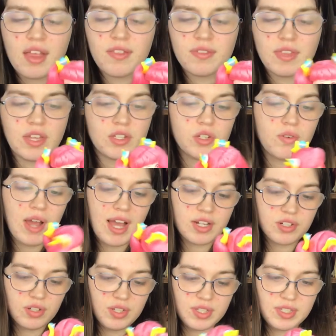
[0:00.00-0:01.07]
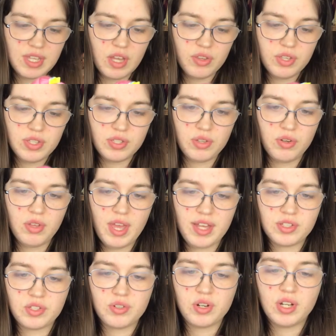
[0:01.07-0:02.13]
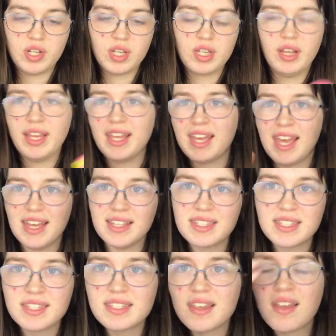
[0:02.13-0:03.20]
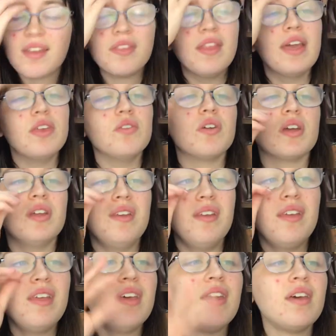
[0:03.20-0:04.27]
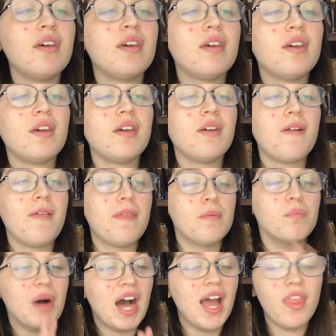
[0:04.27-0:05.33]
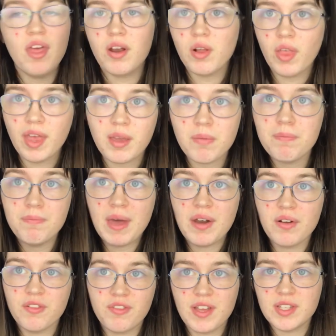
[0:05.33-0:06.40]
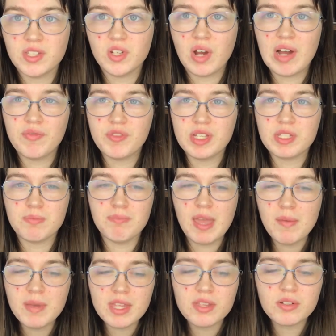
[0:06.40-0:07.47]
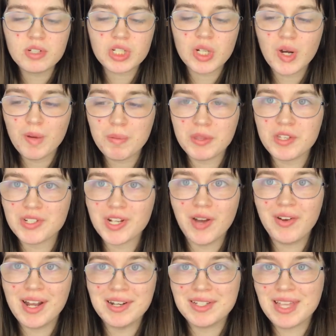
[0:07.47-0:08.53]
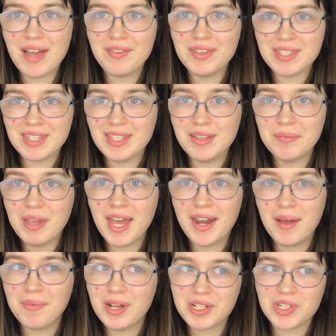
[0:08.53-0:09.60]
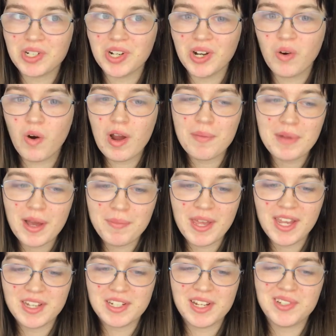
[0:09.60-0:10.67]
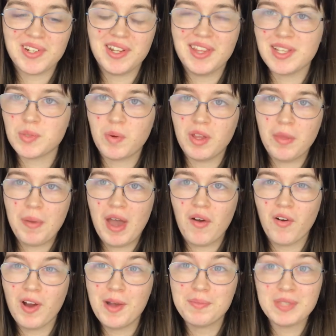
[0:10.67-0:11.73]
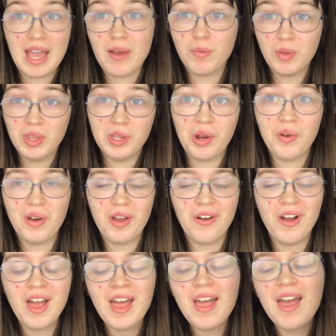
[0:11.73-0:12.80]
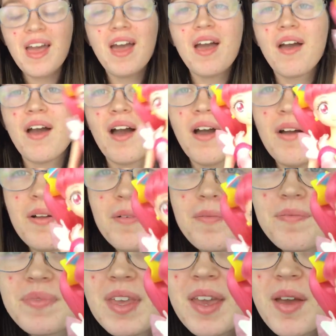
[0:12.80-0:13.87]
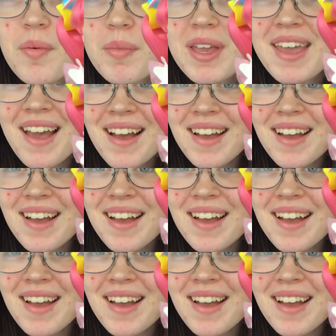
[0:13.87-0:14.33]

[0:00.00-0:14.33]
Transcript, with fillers: they do actually sell these little extra like kits that you can buy that are like better, fancier outfits. Maybe those show up in the show and I just haven't seen them yet. I'm not sure. Or I'm not paying attention and that's one of the power-ups. I really don't know. Um, but yeah,